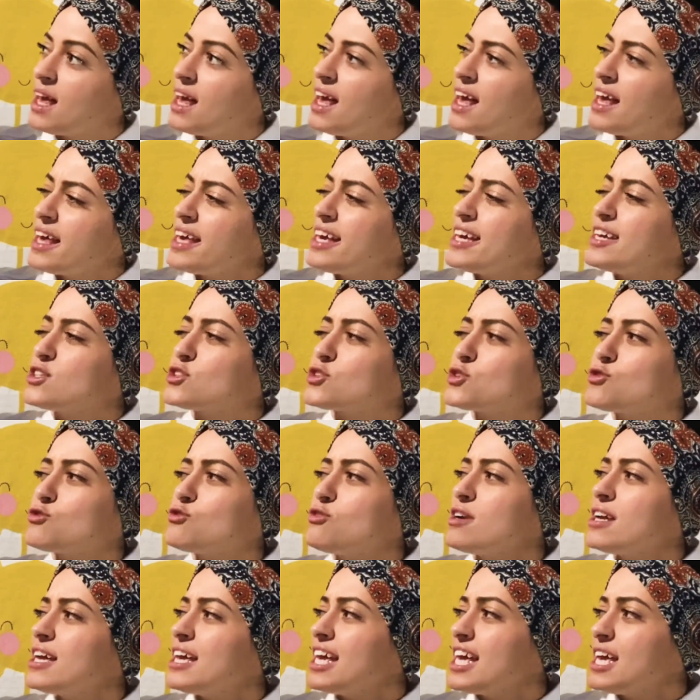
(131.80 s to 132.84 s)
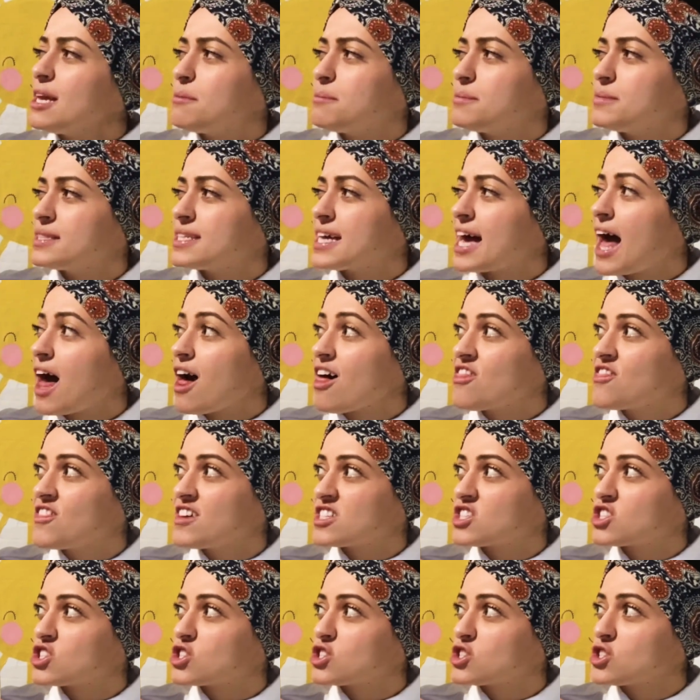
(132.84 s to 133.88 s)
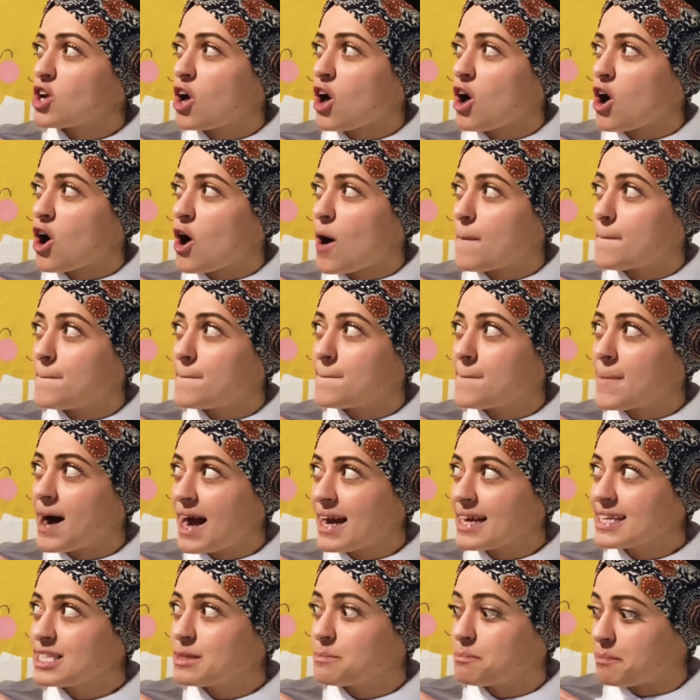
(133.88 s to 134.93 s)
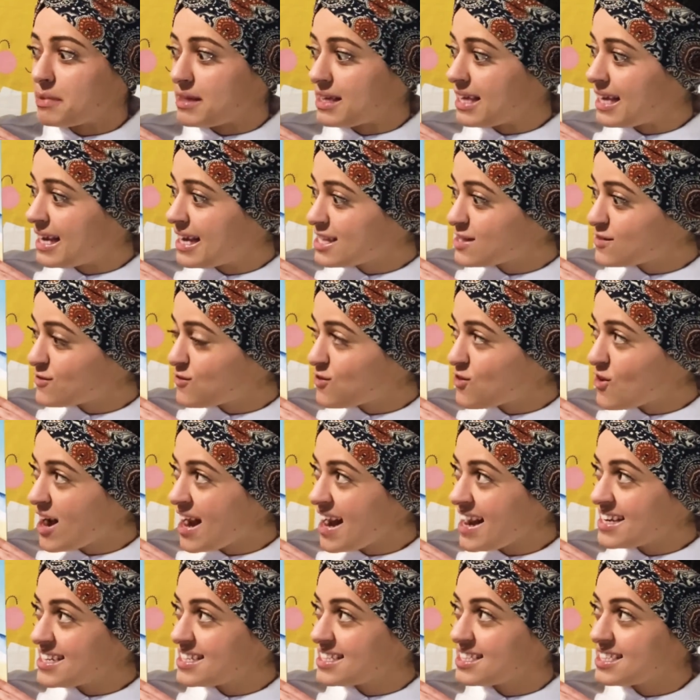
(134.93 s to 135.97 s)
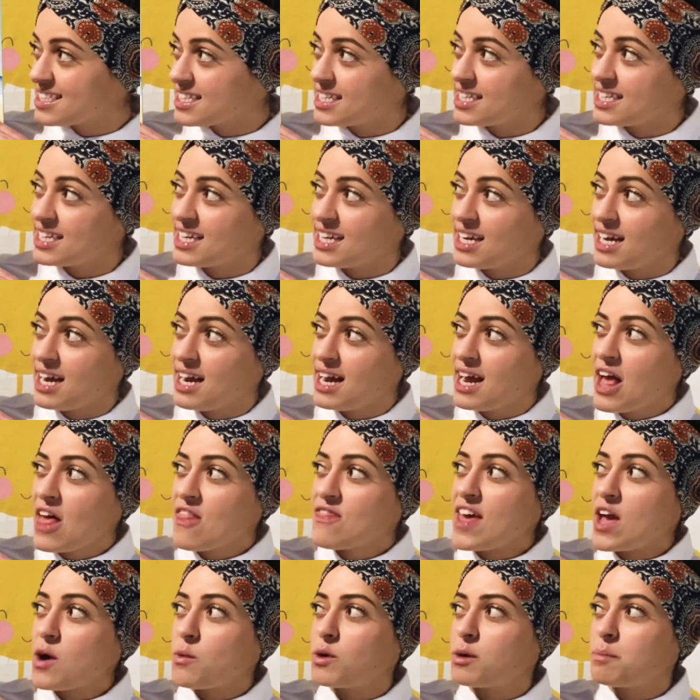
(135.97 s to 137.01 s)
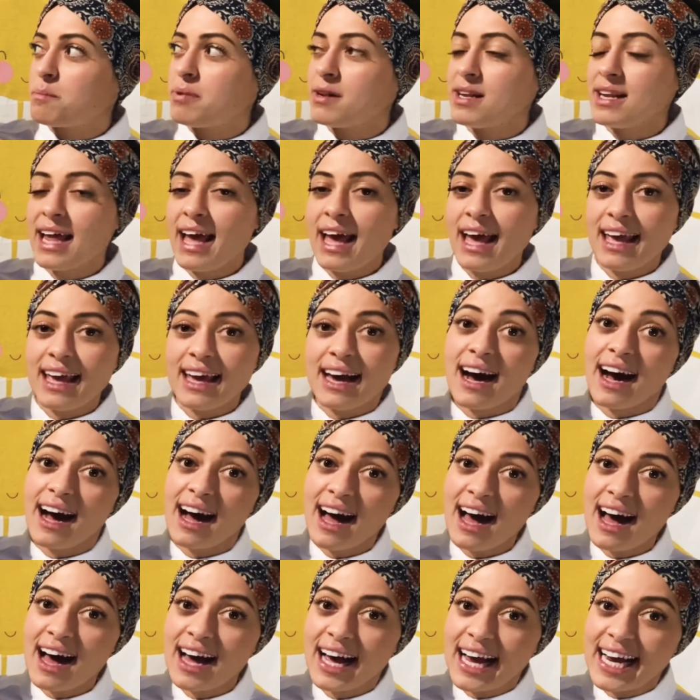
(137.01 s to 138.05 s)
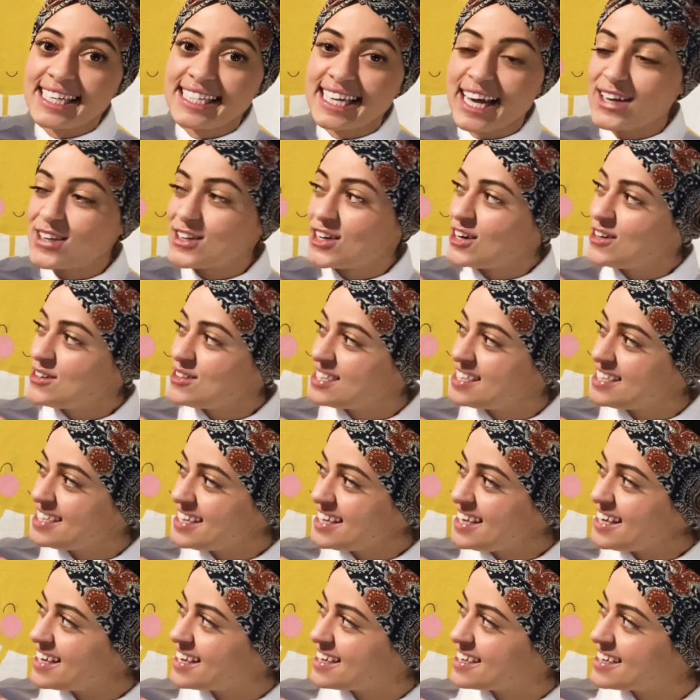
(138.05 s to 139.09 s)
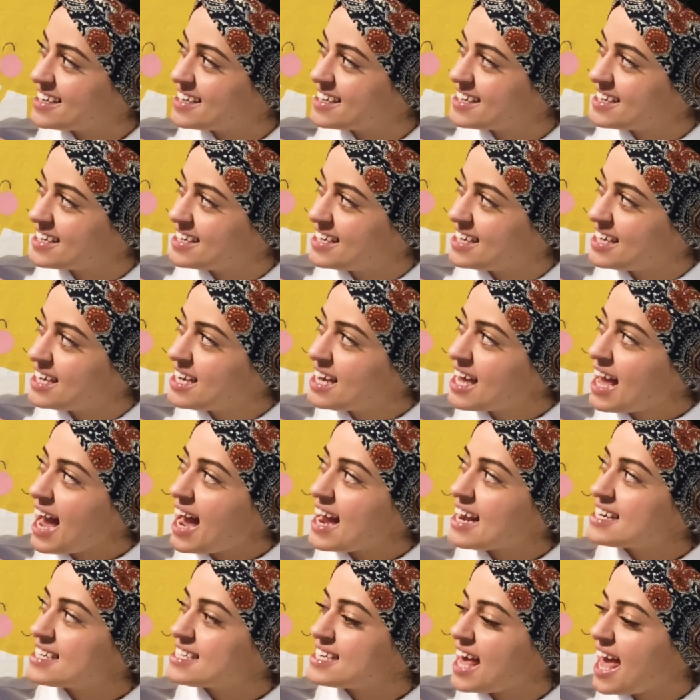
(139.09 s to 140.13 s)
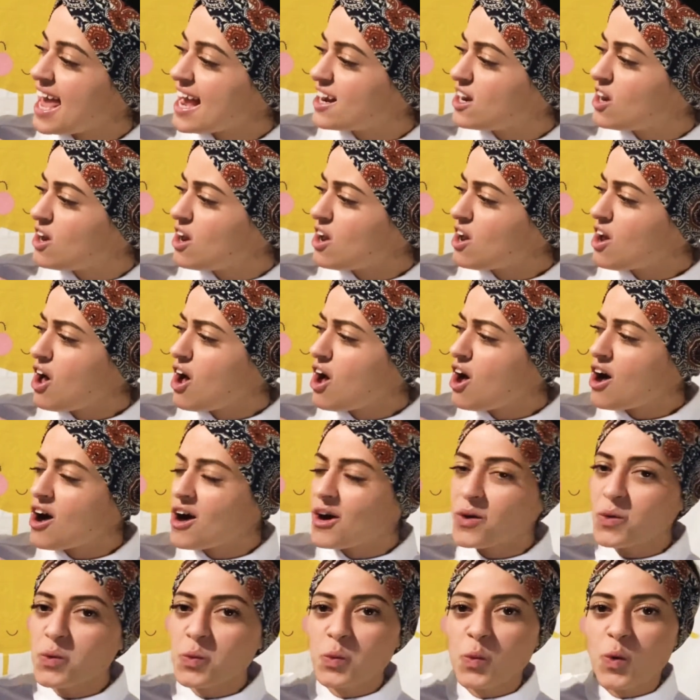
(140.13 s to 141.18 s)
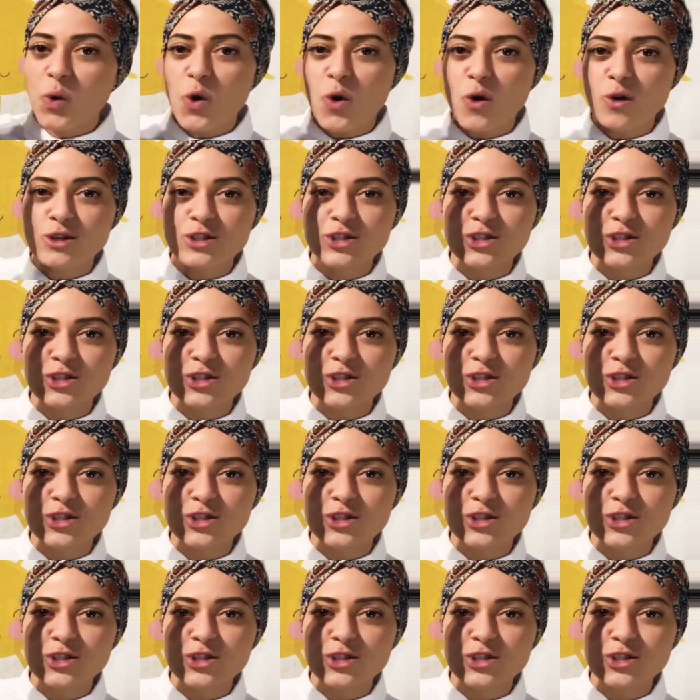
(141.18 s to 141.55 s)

He dreamed how the star might be his friend. They would play hide and go seek and take long walks